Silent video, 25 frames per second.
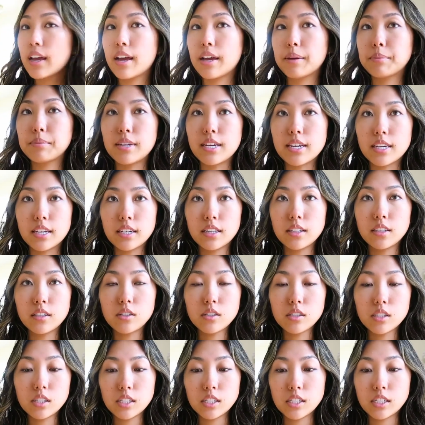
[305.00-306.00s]
I'm taking a
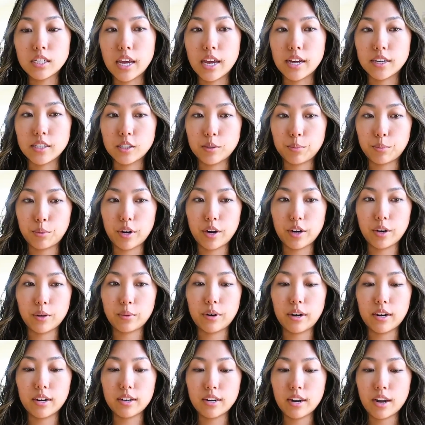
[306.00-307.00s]
little stand break
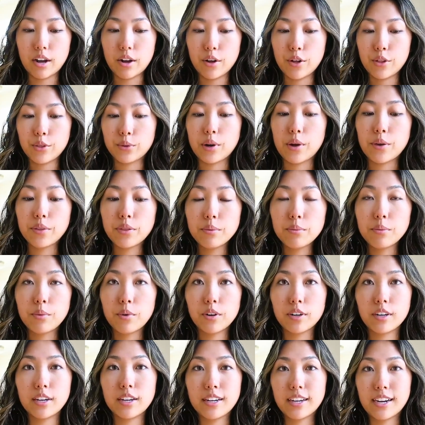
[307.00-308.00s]
right now. Throughout the
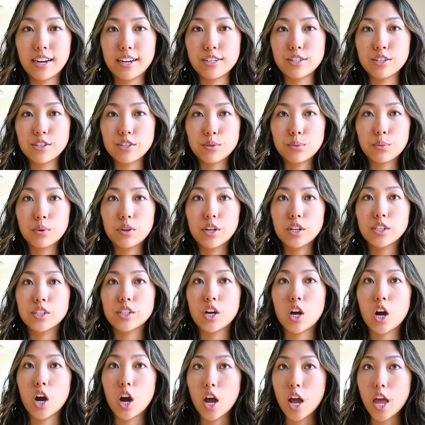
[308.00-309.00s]
morning, I just worked
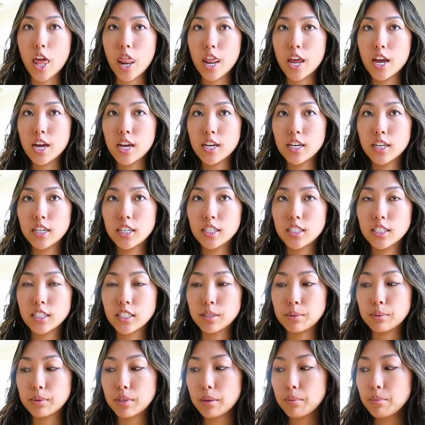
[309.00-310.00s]
on
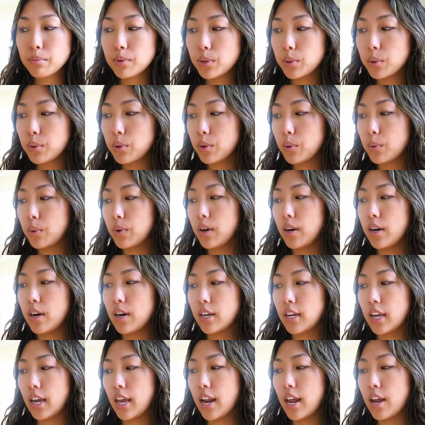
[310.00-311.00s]
some computer
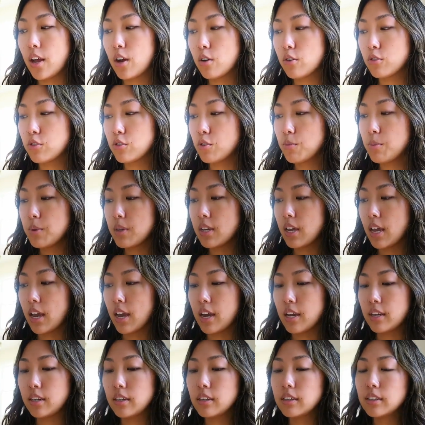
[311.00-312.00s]
work and I also
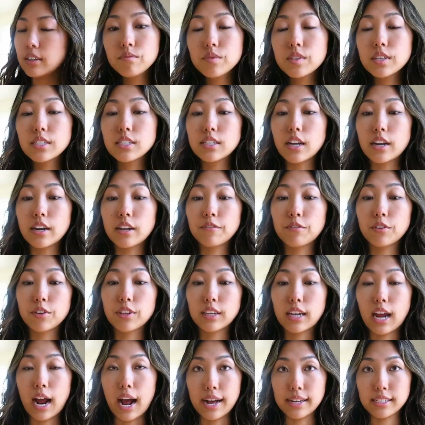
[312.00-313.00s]
began studying for
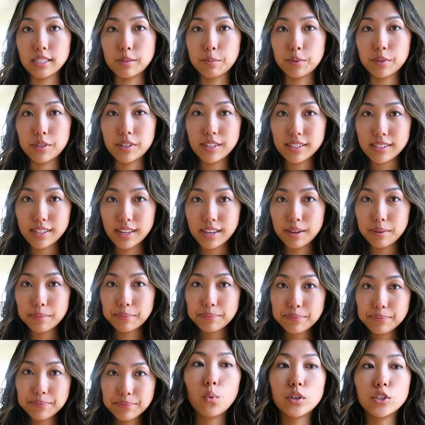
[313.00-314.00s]
the Casper
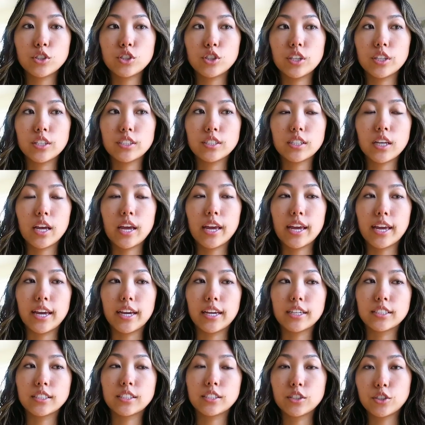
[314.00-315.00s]
exam, which is
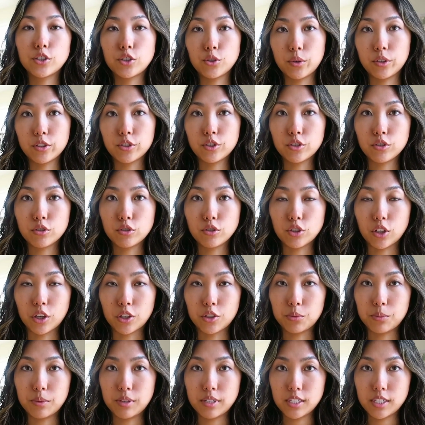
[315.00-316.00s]
a situational
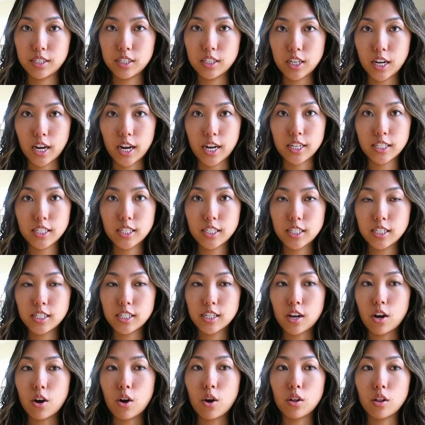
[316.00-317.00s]
judgment test
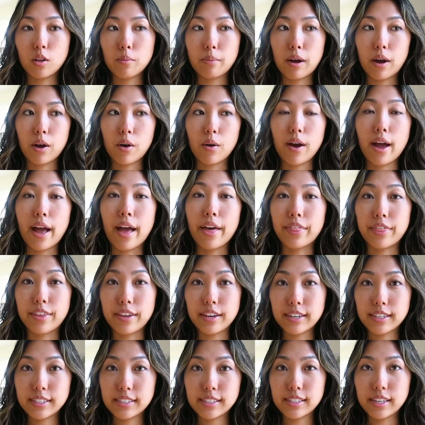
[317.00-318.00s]
all about
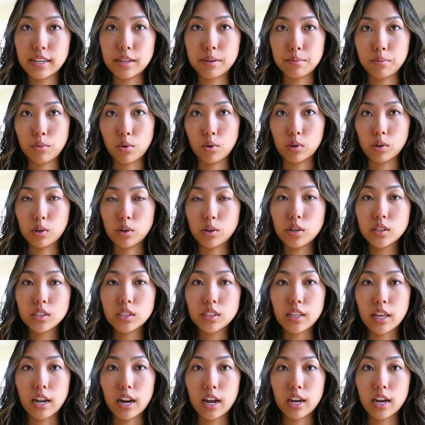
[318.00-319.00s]
ethics and morals
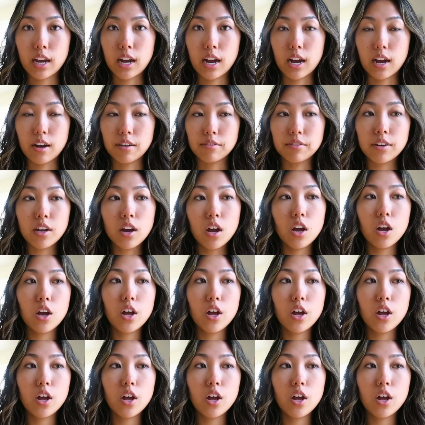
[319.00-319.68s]
that I have